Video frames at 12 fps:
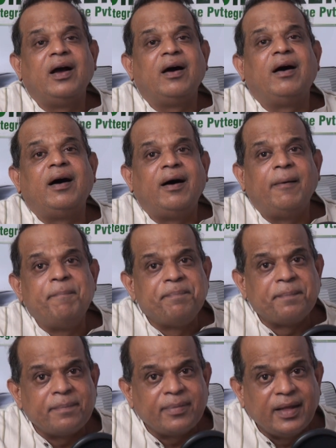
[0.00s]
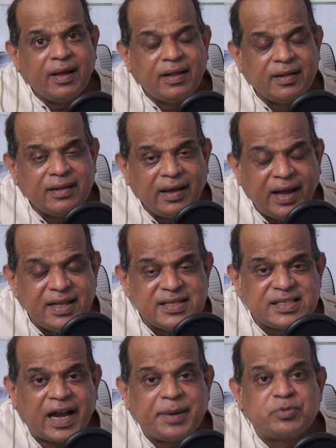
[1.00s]
um,
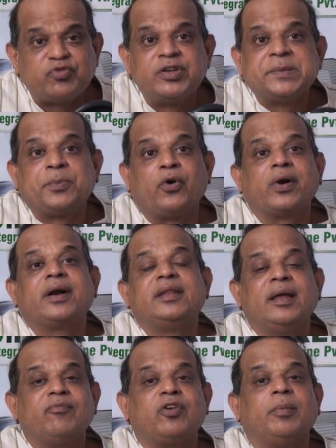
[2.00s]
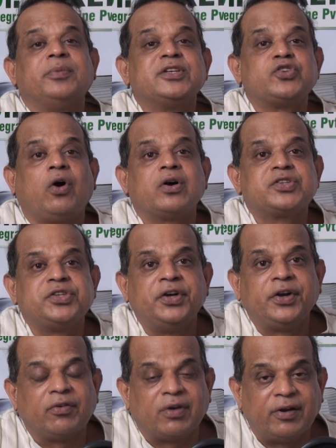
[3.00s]
enzymes which protect them from this
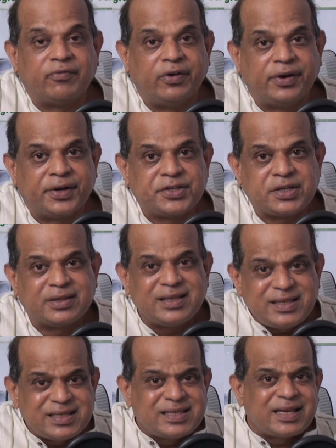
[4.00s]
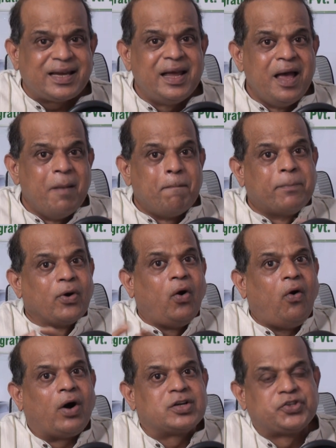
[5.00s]
oxidative confrontation. This is a
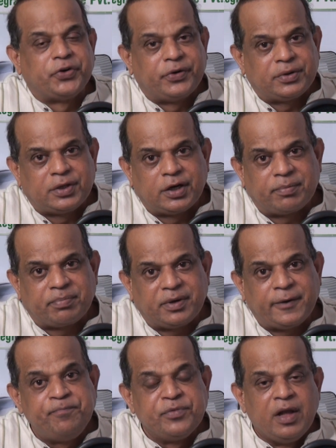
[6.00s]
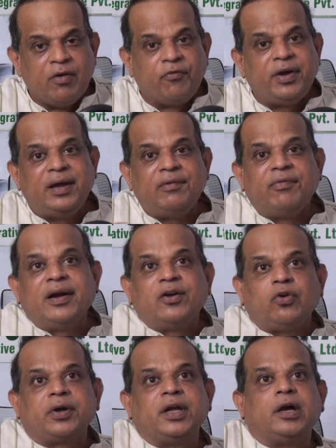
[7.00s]
pro-oxidative therapy. We were
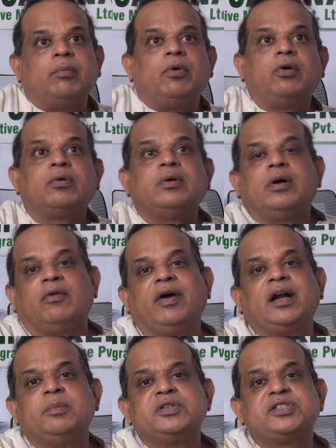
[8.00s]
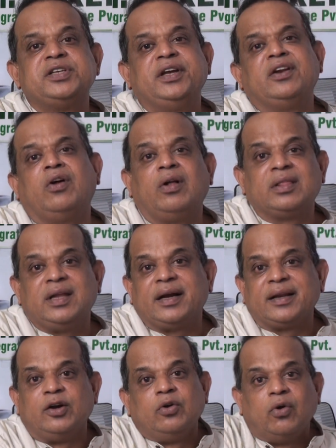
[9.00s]
talking about vitamin C and all
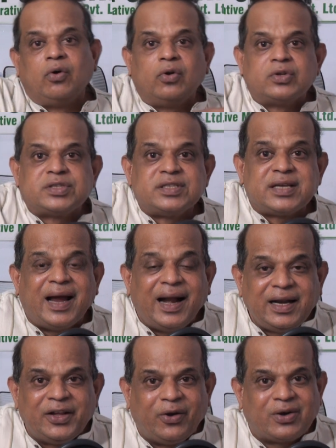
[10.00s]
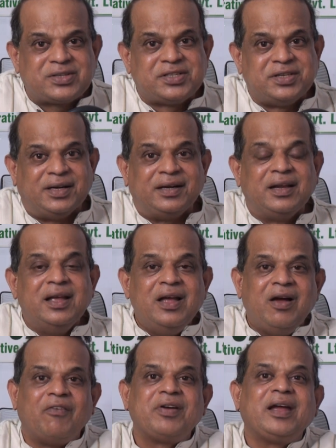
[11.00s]
that in low dose is an antioxidant.
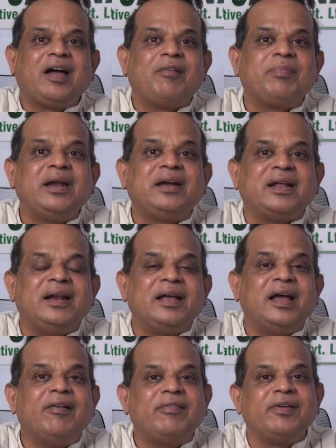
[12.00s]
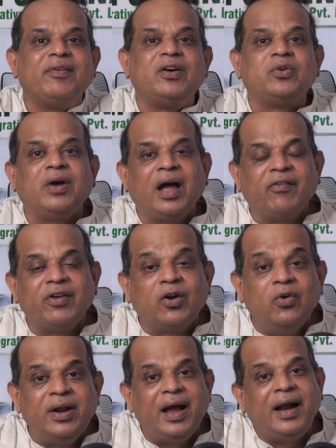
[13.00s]
We have been telling everyone to have a
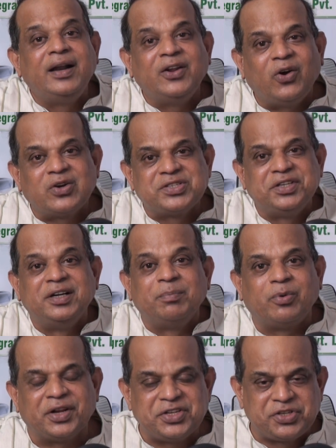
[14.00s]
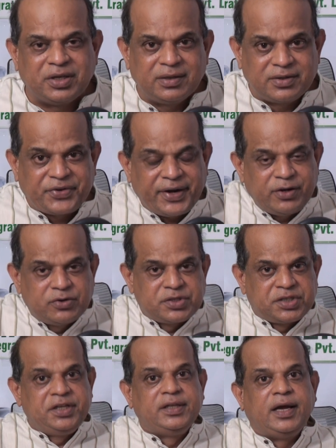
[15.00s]
good antioxidant potential. Try to
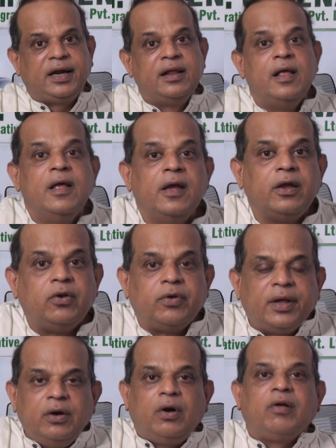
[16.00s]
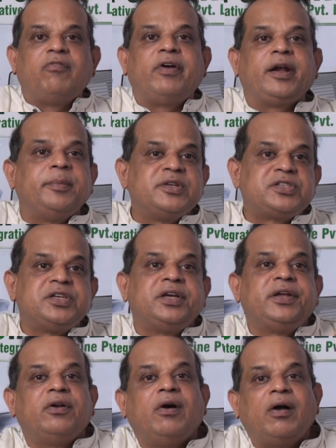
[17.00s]
see that you take a lot of vitamin
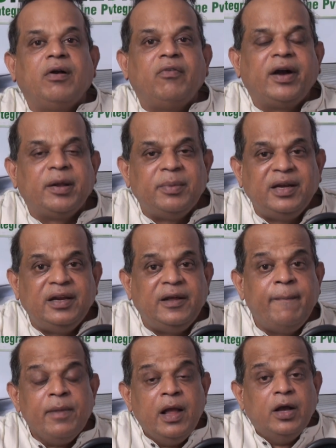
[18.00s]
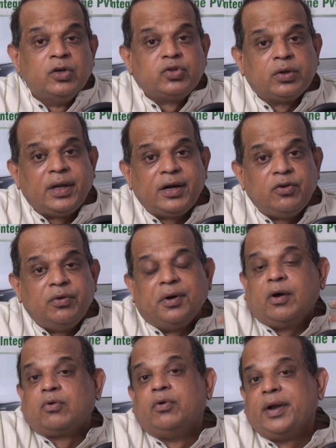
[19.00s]
C or vitamin E so that you
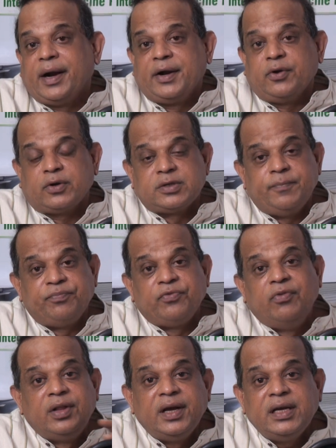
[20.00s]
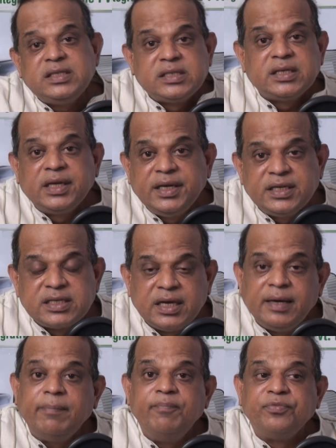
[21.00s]
got good antioxidant. This is
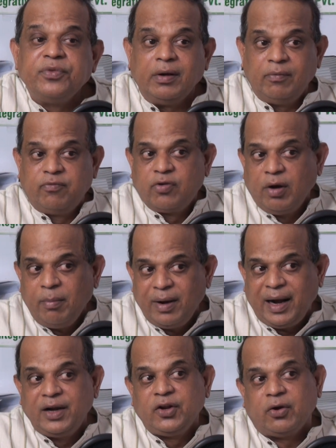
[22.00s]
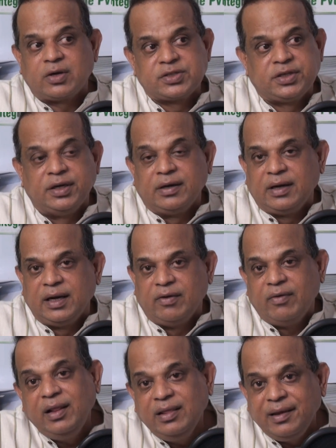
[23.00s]
a from antioxidant
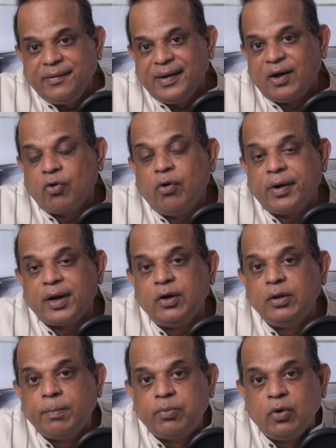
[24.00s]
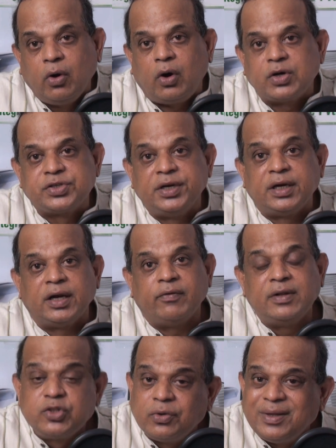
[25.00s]
level, we are going into the pro-oxidant
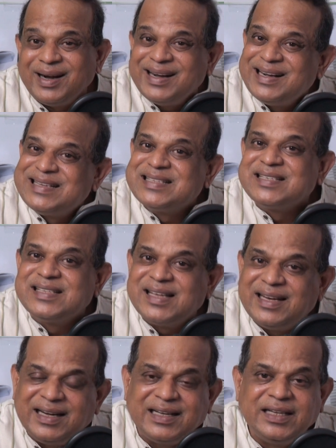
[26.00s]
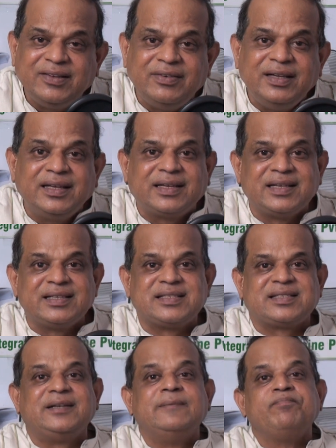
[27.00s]
level so that it selectively
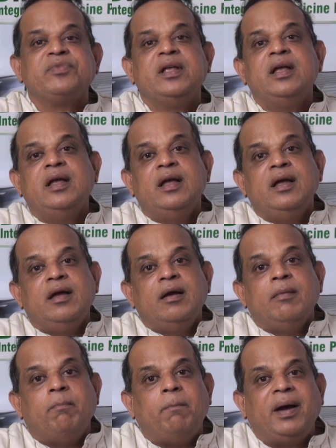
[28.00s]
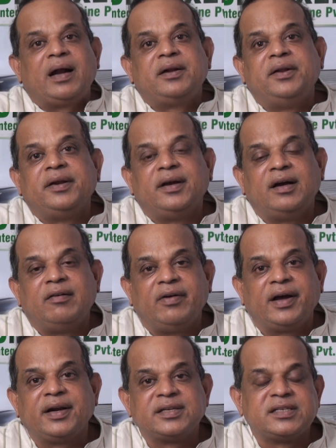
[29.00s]
kills the bacteria,
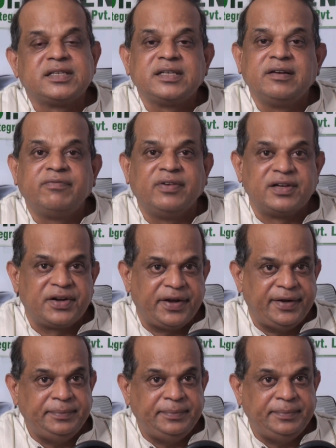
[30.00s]
viruses and fungi